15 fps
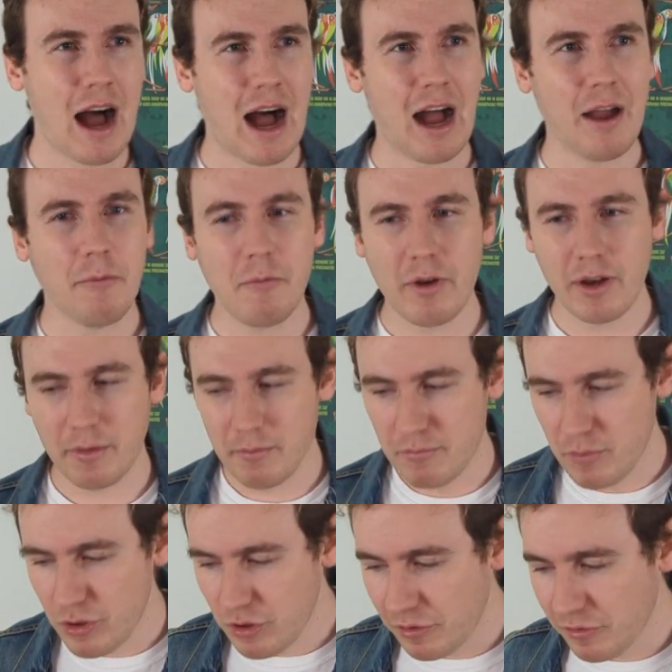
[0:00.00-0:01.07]
I want to
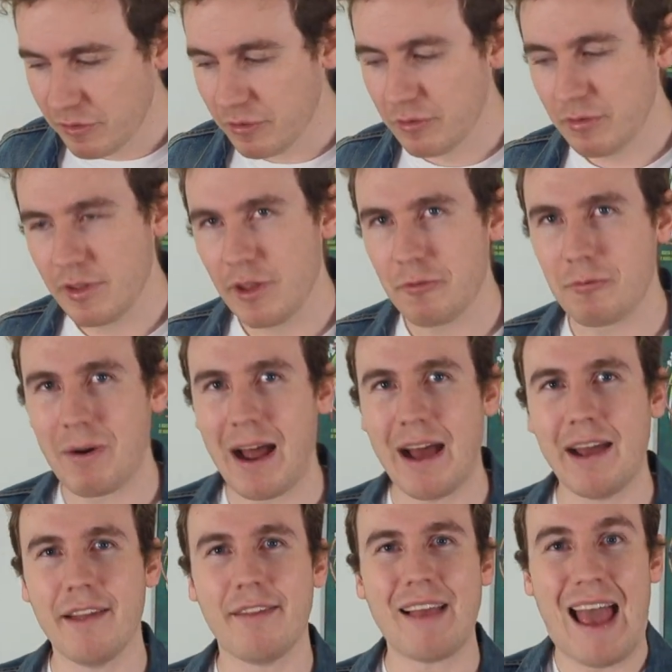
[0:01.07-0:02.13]
move through these
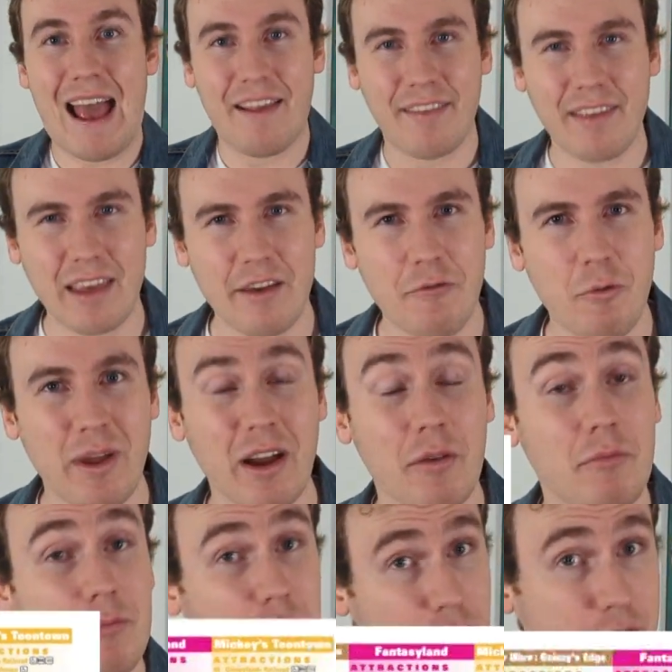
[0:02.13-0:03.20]
rides as if we are
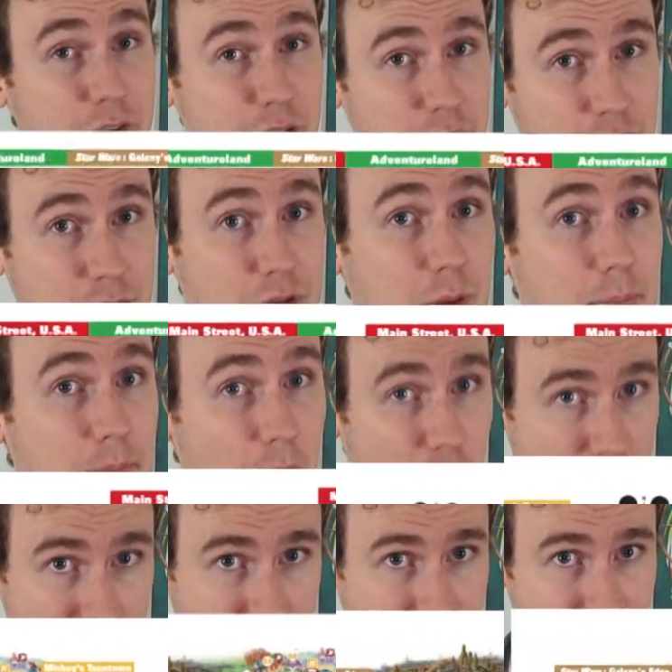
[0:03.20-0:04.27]
moving through the
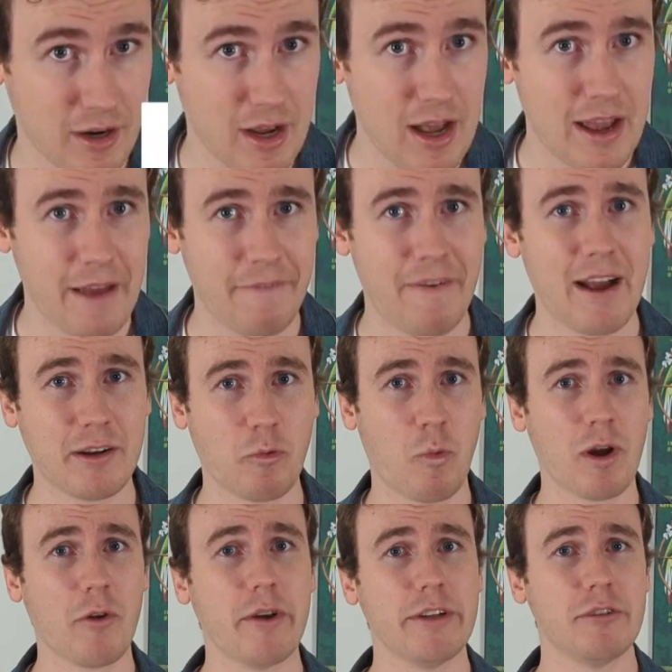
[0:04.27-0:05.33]
park. In fact,
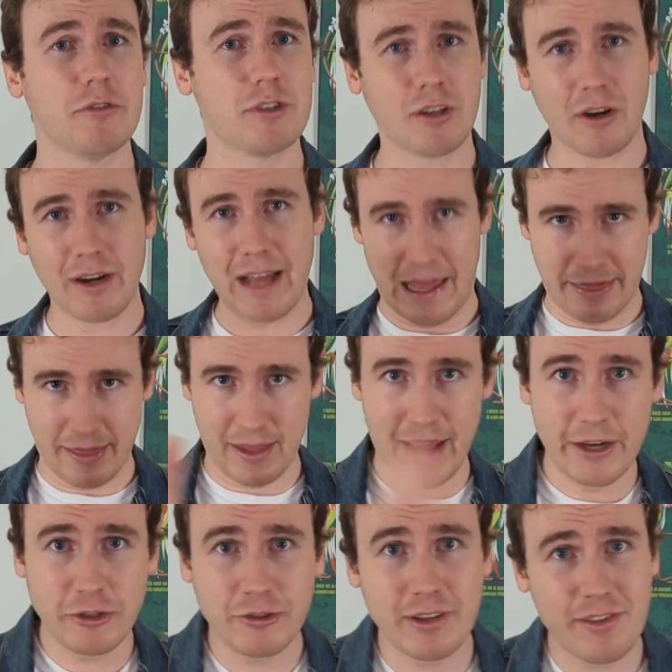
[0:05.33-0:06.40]
we're going to start at the
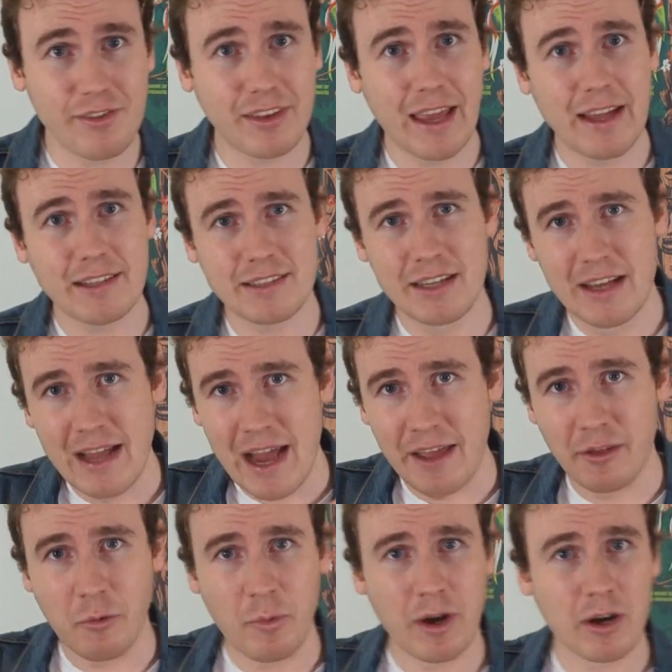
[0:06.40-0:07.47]
entrance gate, and
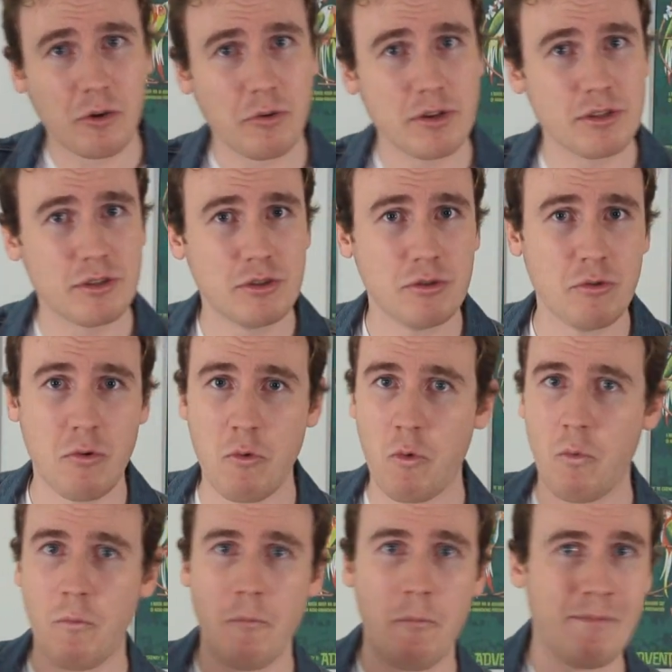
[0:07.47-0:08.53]
then we're going
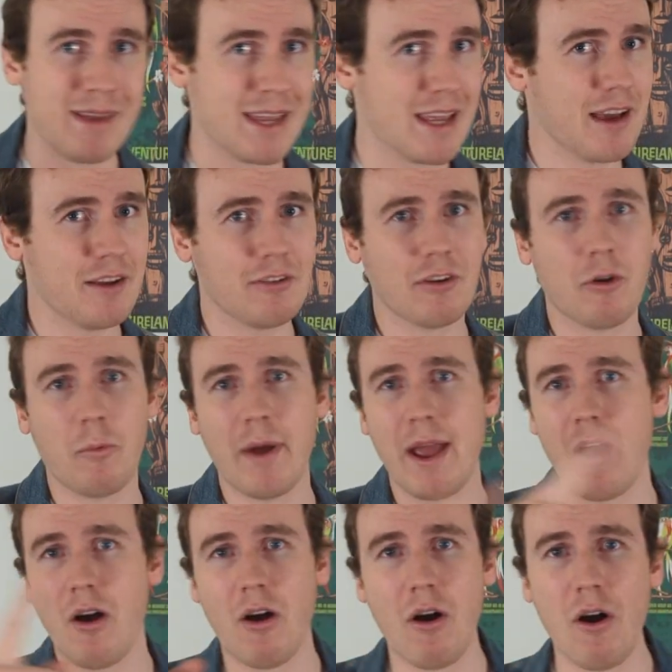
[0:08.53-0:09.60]
to meander our
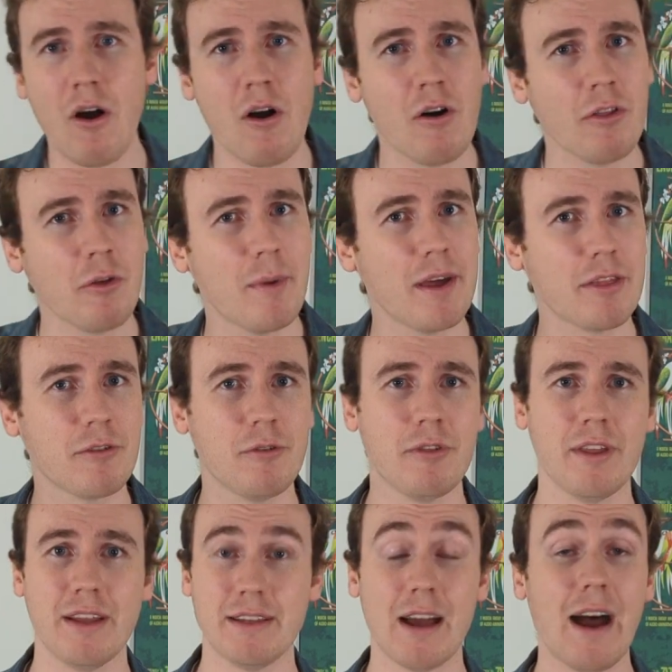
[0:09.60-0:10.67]
way all the way through
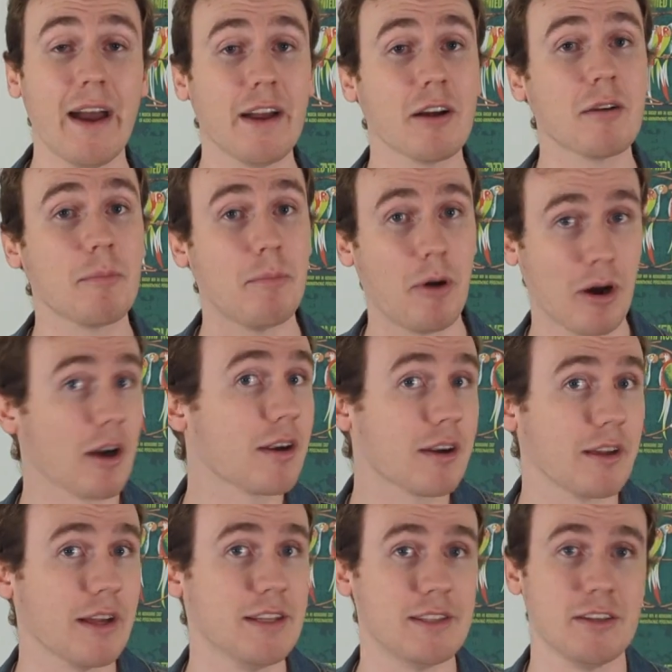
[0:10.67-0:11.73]
the entire
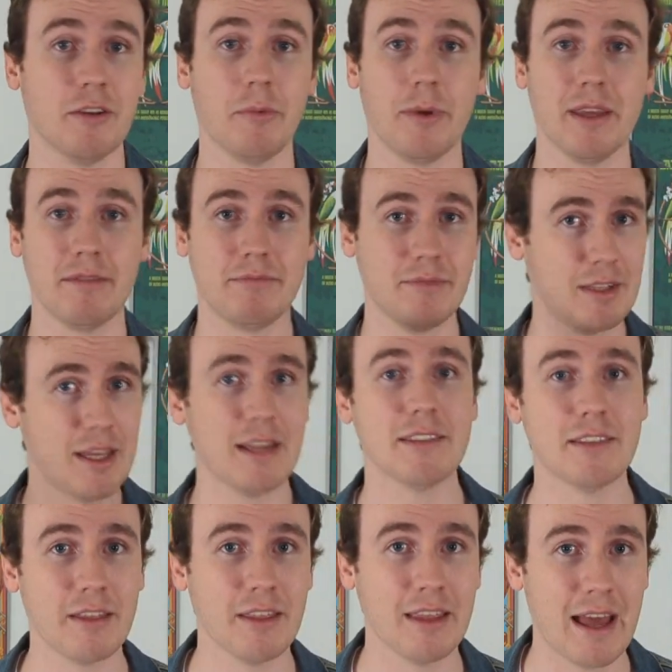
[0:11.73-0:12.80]
park until we
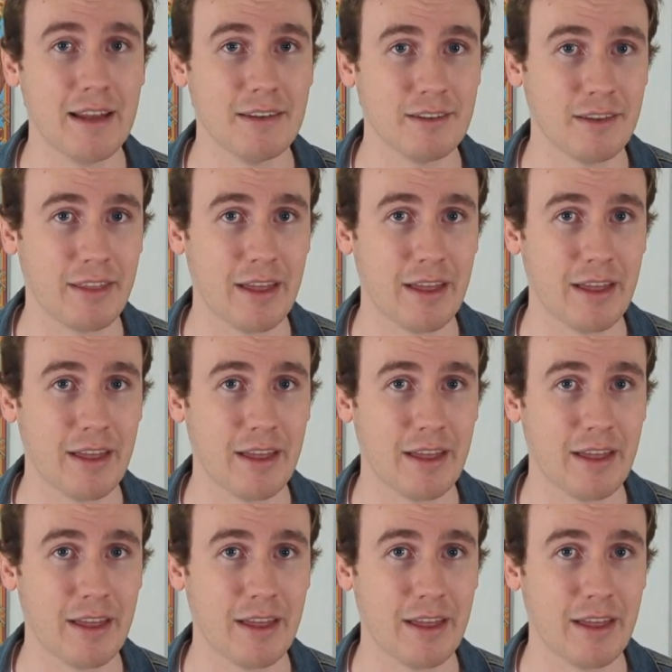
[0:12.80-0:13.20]
get to the end